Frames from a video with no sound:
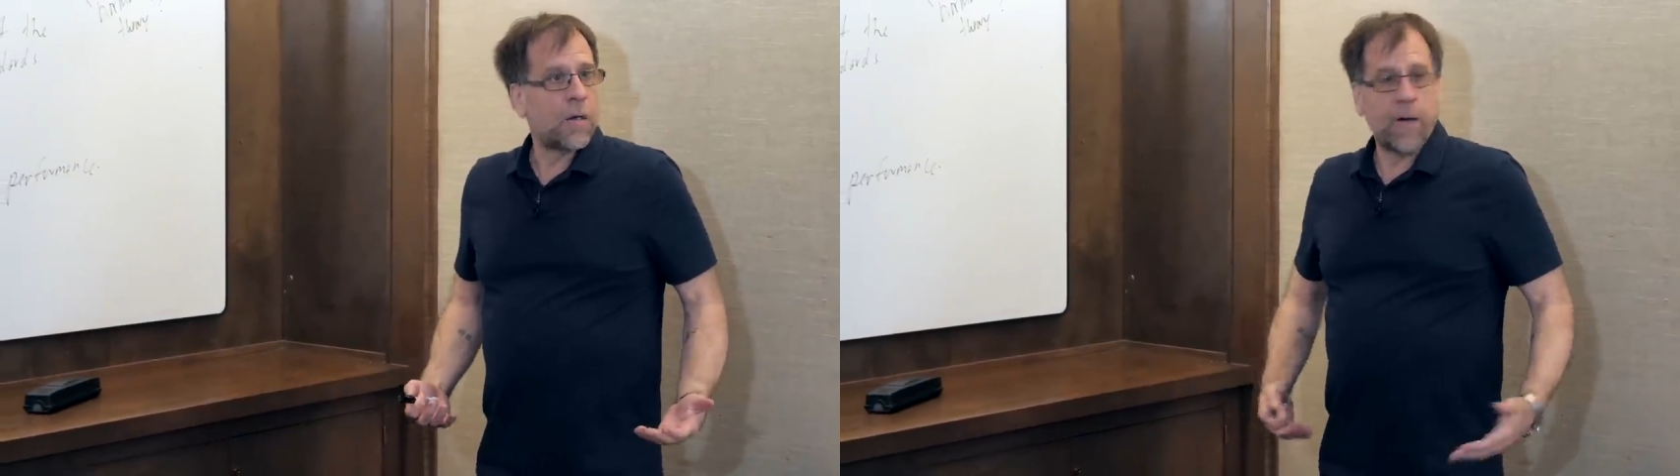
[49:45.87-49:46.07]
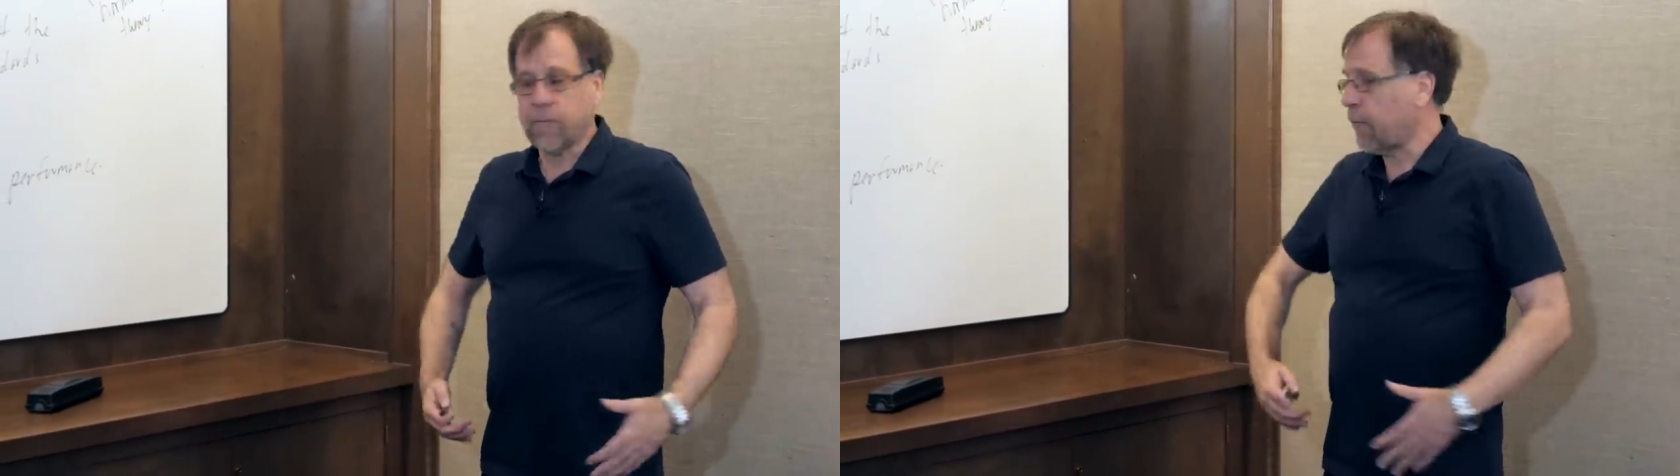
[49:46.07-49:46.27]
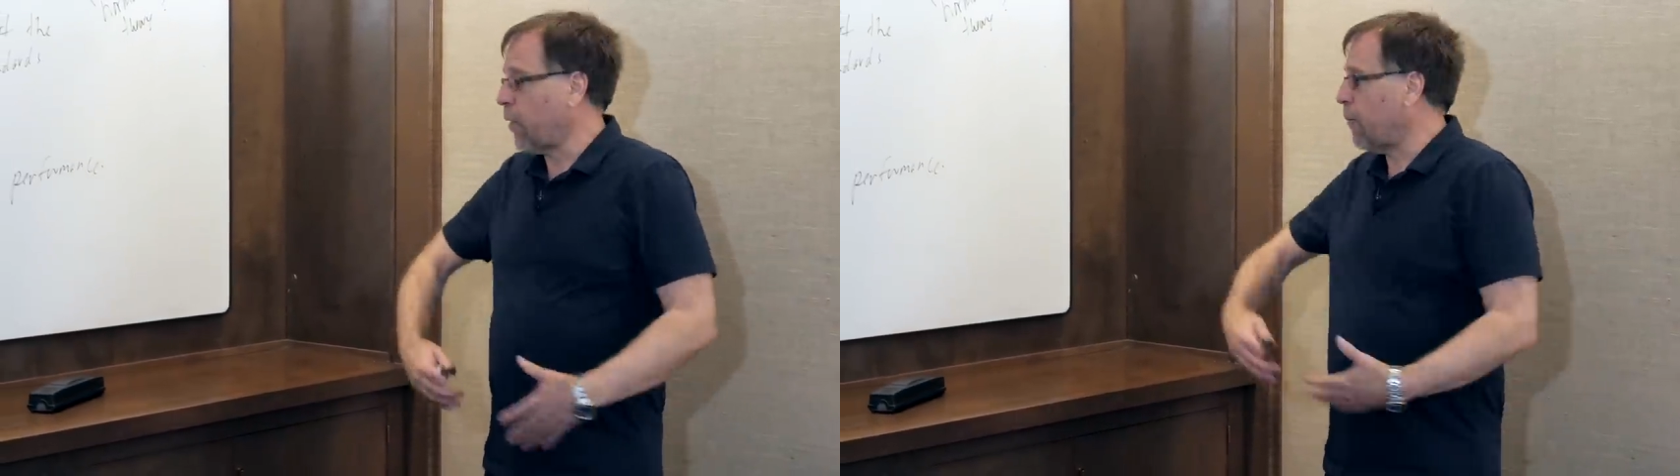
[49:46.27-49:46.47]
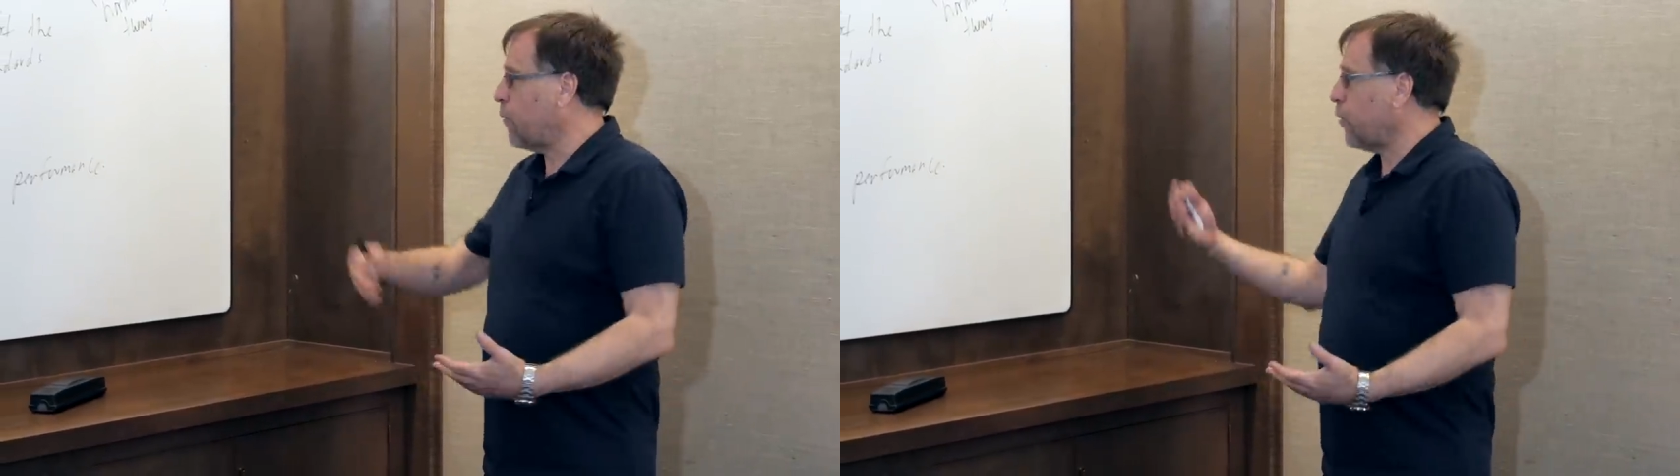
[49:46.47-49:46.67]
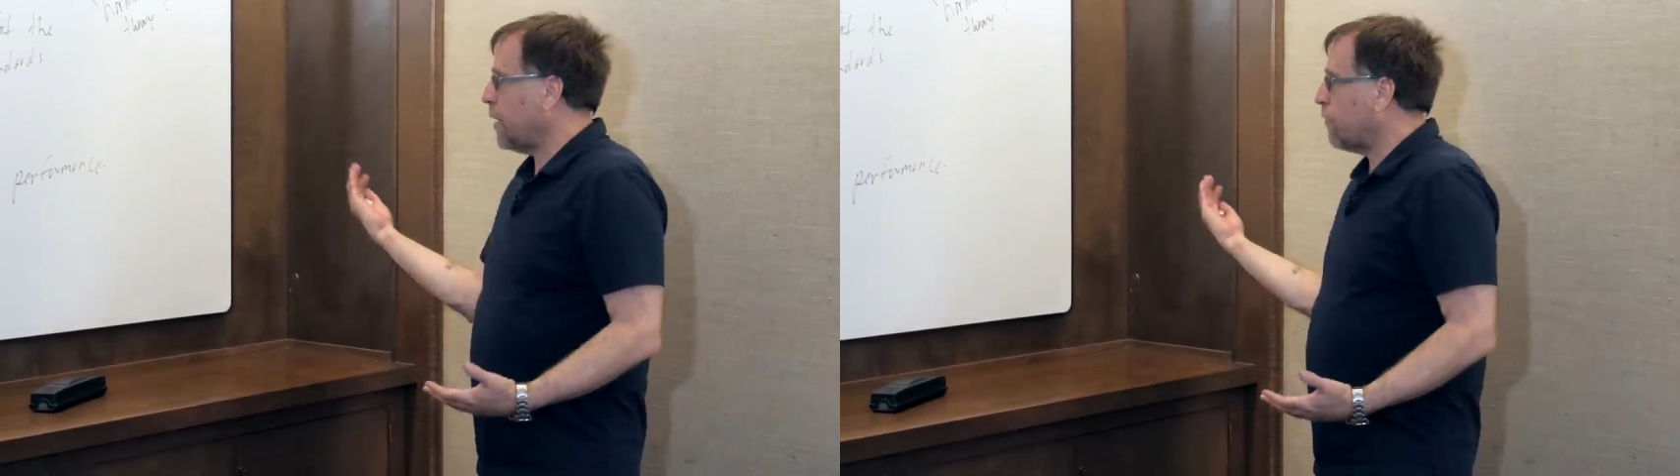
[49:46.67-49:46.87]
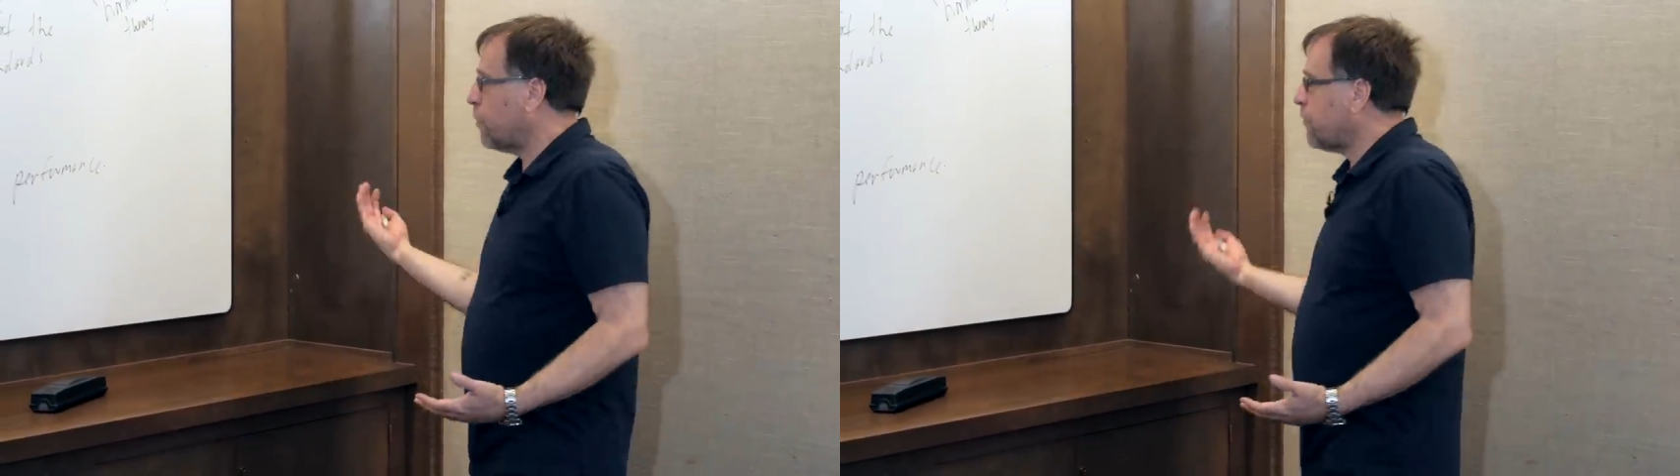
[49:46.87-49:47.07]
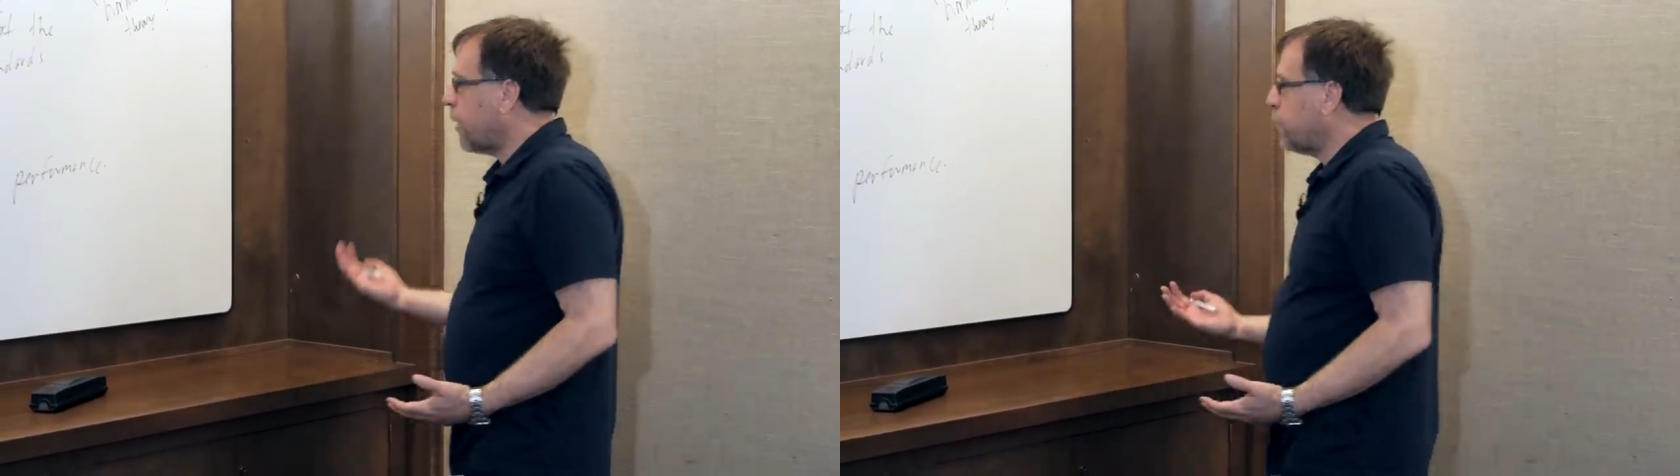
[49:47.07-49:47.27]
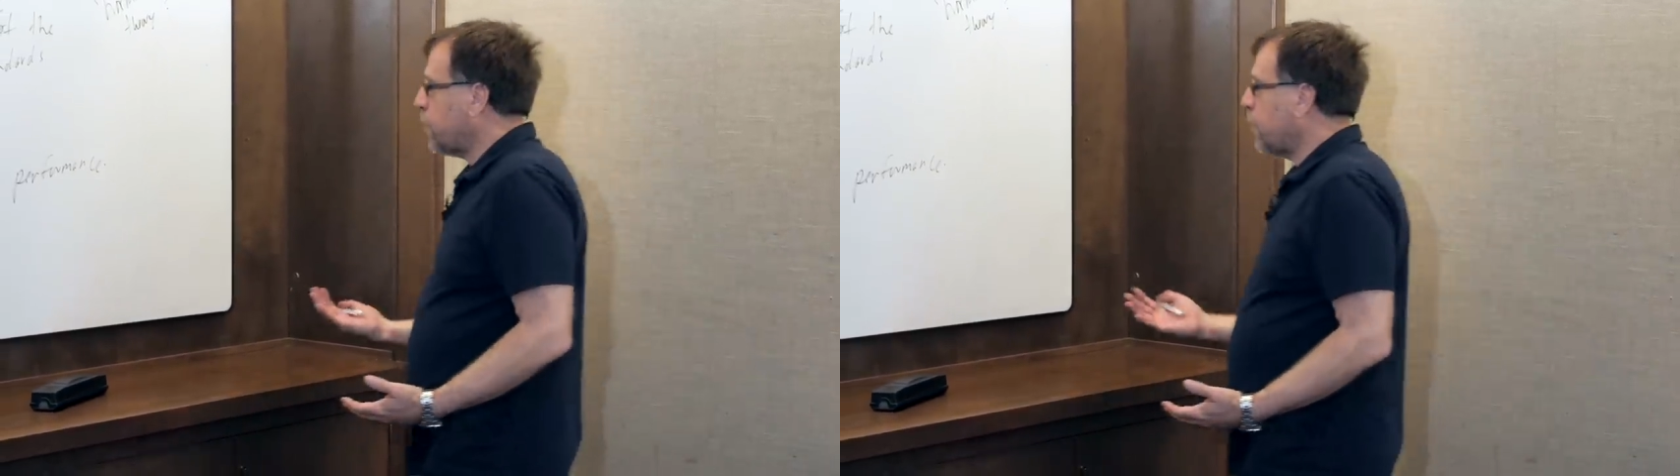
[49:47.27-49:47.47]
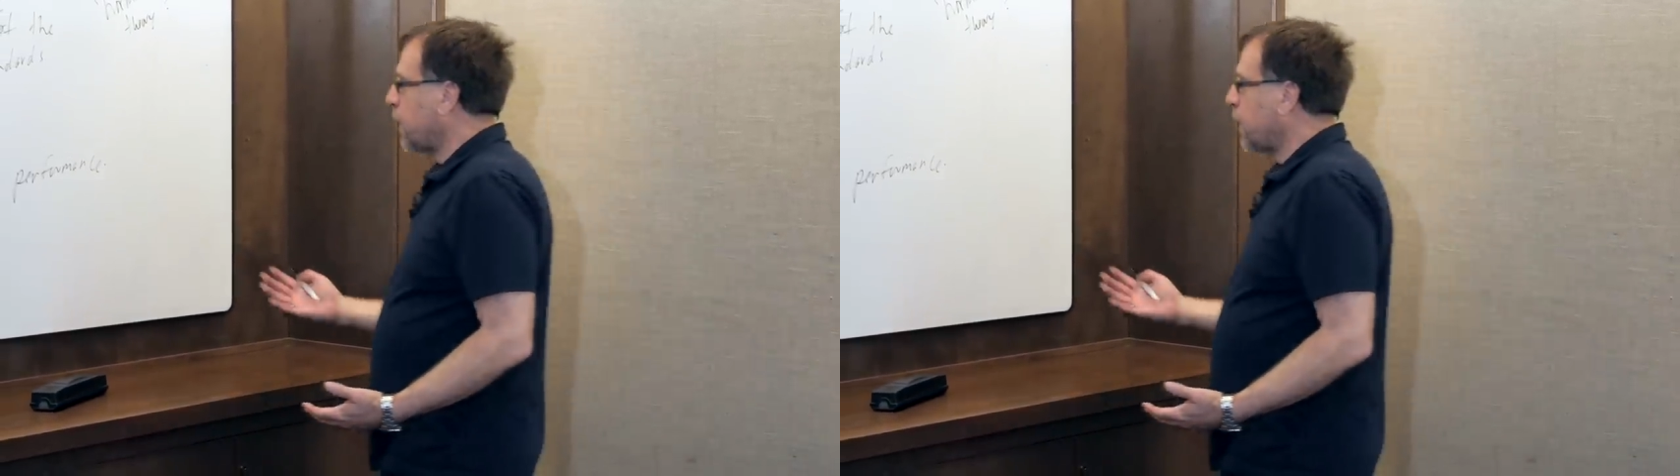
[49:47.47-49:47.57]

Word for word: I, I probably would never have uttered it